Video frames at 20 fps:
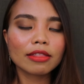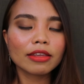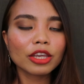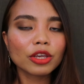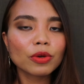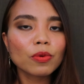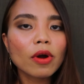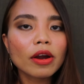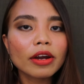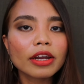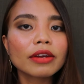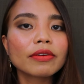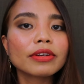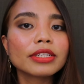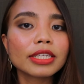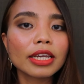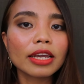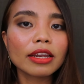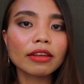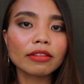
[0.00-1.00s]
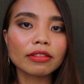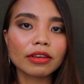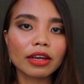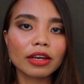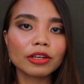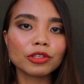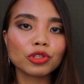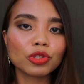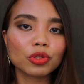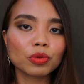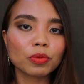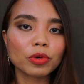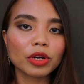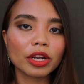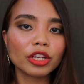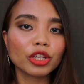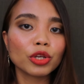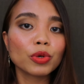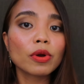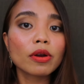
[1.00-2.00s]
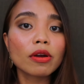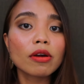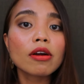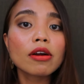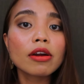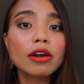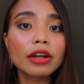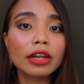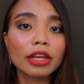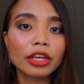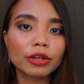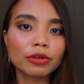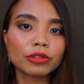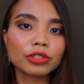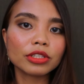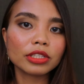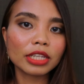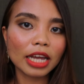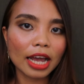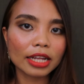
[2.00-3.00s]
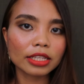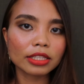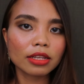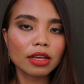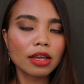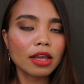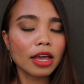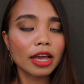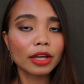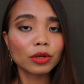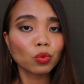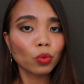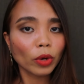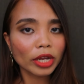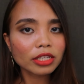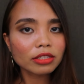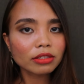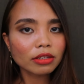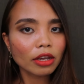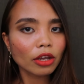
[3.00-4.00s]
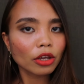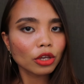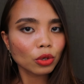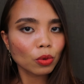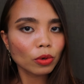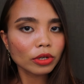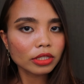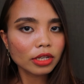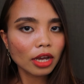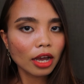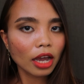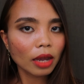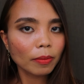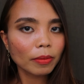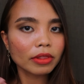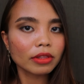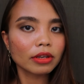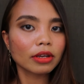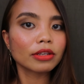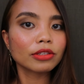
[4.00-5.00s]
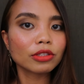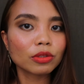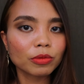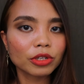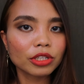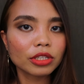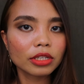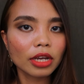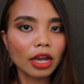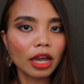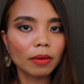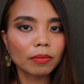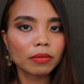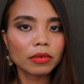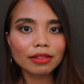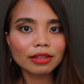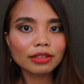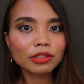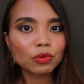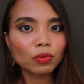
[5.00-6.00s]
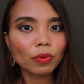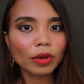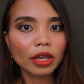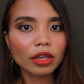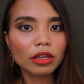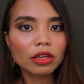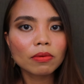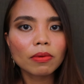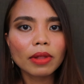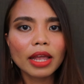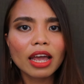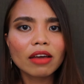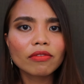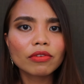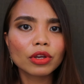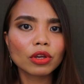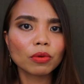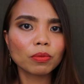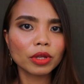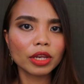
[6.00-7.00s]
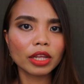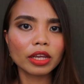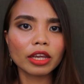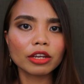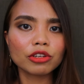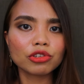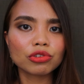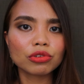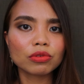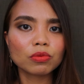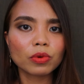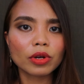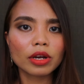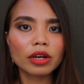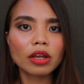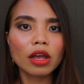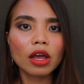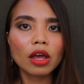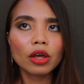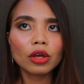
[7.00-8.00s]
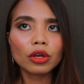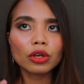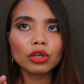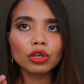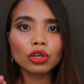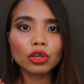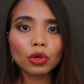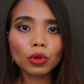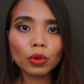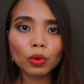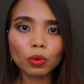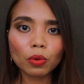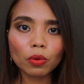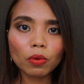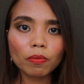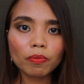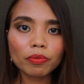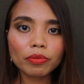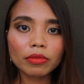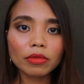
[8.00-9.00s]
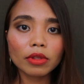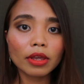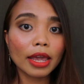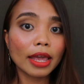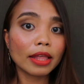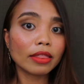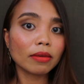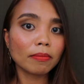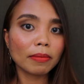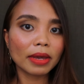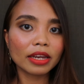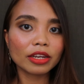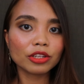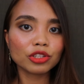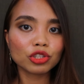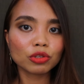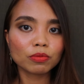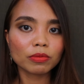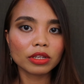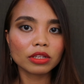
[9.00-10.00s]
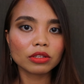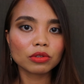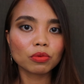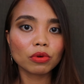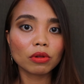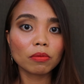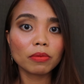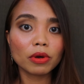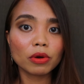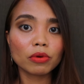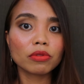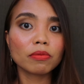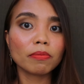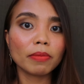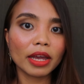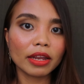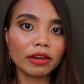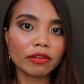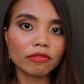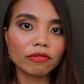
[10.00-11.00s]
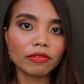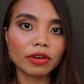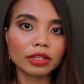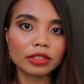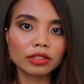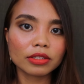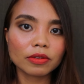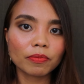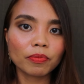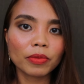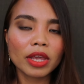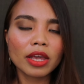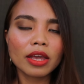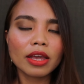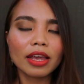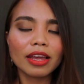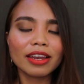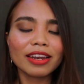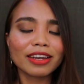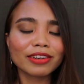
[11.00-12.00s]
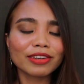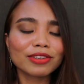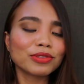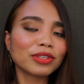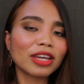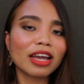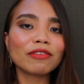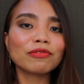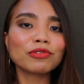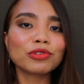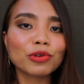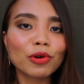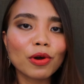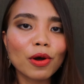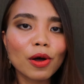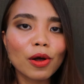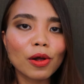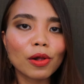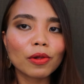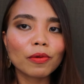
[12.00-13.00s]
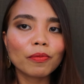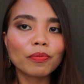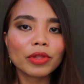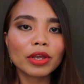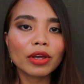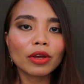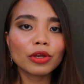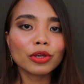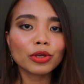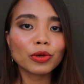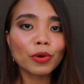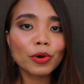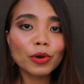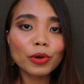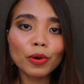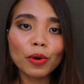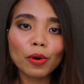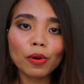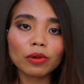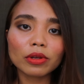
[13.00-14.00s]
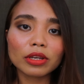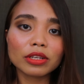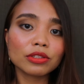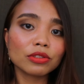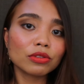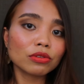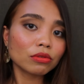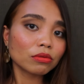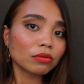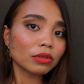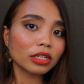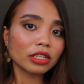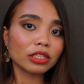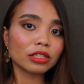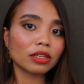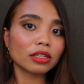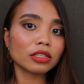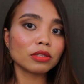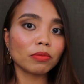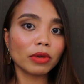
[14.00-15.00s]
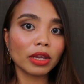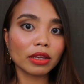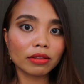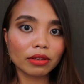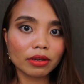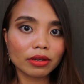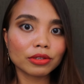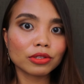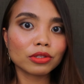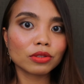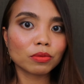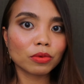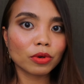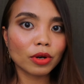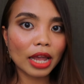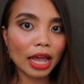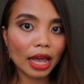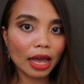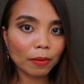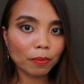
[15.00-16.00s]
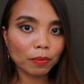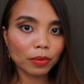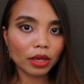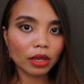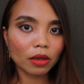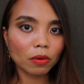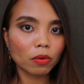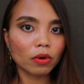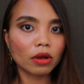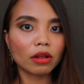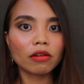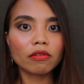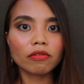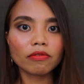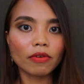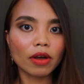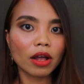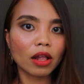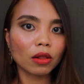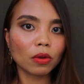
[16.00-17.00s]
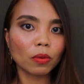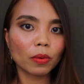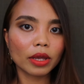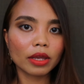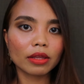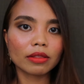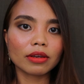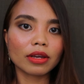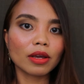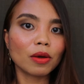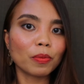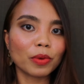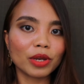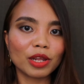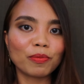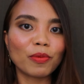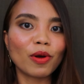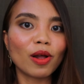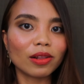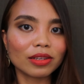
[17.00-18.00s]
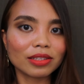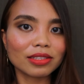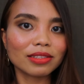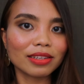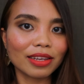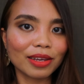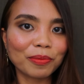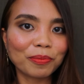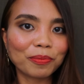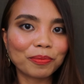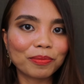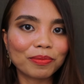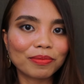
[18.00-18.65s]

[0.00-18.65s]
that you are irritating the customer and you are hurting your stats and wasting your time and the customer's time. This way, you will have a communication where you and the management will both benefit. And because after all, your goal is to really just make the customer happy while following the company policy.